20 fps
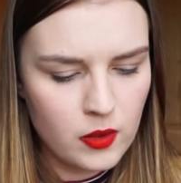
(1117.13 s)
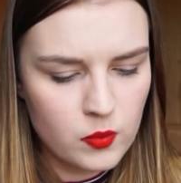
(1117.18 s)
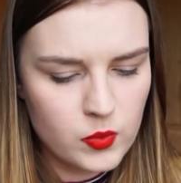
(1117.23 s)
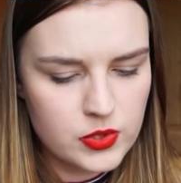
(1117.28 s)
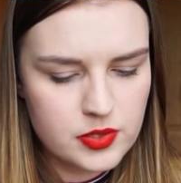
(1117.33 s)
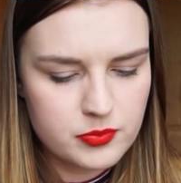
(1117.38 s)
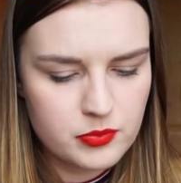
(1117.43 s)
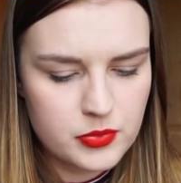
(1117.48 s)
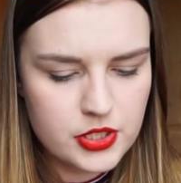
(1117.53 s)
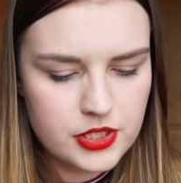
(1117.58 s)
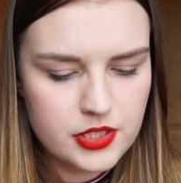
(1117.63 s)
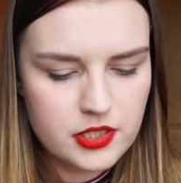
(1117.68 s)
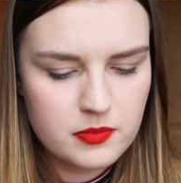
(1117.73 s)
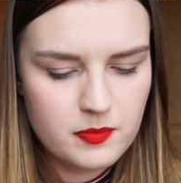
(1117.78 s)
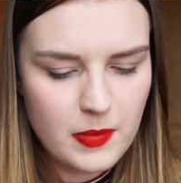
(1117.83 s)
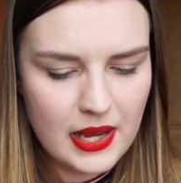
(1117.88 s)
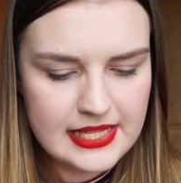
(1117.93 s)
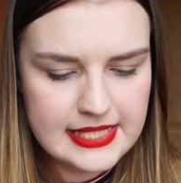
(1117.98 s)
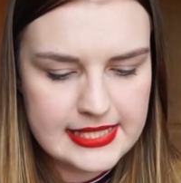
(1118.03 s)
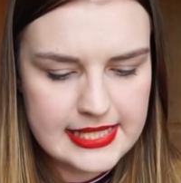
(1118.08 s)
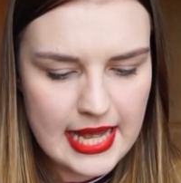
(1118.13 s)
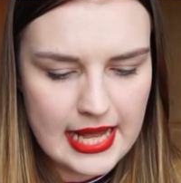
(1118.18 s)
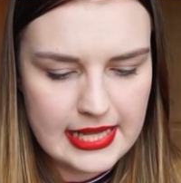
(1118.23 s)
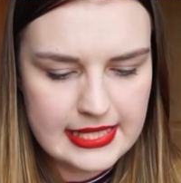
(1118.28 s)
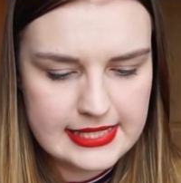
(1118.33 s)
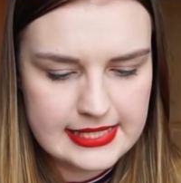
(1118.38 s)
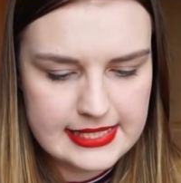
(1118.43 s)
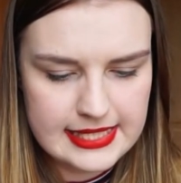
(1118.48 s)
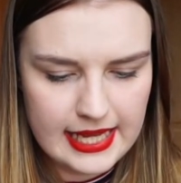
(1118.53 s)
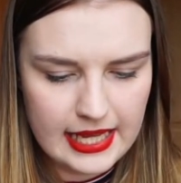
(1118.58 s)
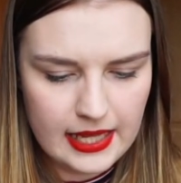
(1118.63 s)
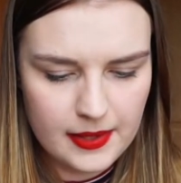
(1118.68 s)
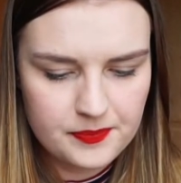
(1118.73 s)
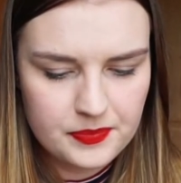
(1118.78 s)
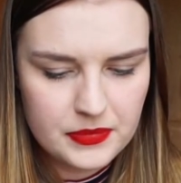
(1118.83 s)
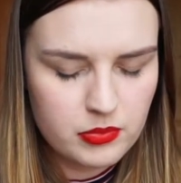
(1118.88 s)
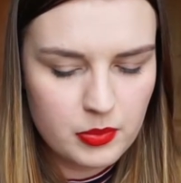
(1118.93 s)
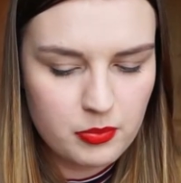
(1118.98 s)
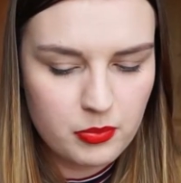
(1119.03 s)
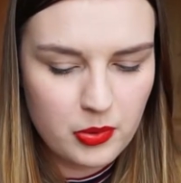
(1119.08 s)
was murdered by Sal Singh.
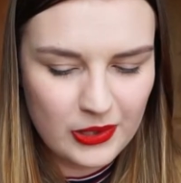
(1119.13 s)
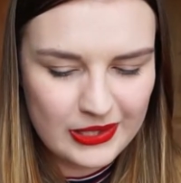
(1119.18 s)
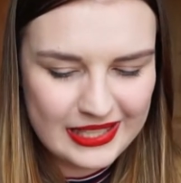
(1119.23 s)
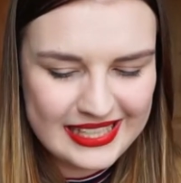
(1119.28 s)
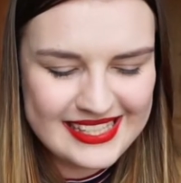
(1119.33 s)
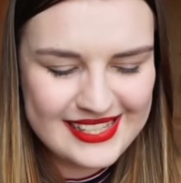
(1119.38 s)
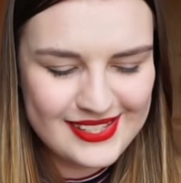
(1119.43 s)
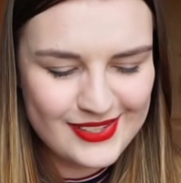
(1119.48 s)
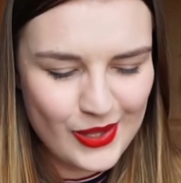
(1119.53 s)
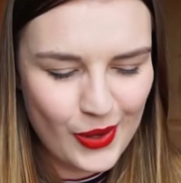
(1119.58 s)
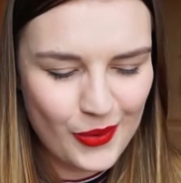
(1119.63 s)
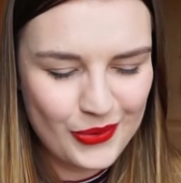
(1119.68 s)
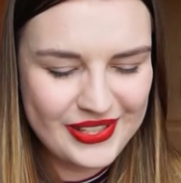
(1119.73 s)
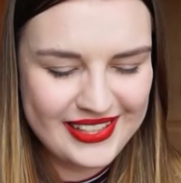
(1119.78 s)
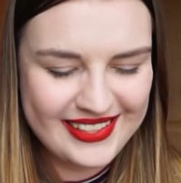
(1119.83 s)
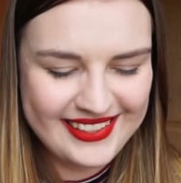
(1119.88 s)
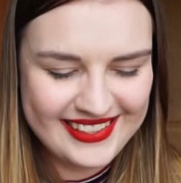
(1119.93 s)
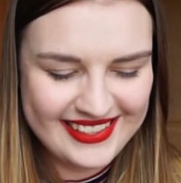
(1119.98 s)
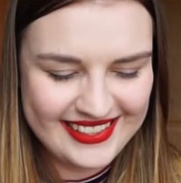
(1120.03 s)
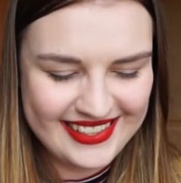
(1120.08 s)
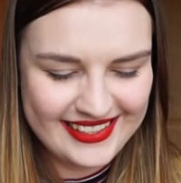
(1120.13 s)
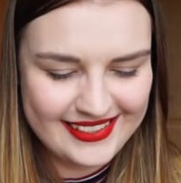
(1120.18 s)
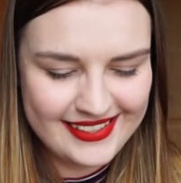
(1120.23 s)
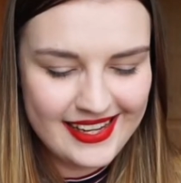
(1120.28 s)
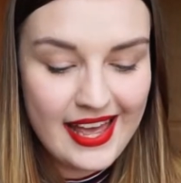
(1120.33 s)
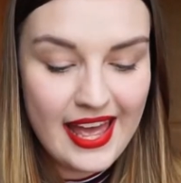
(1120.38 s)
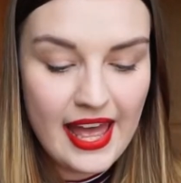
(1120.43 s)
The police know he did it.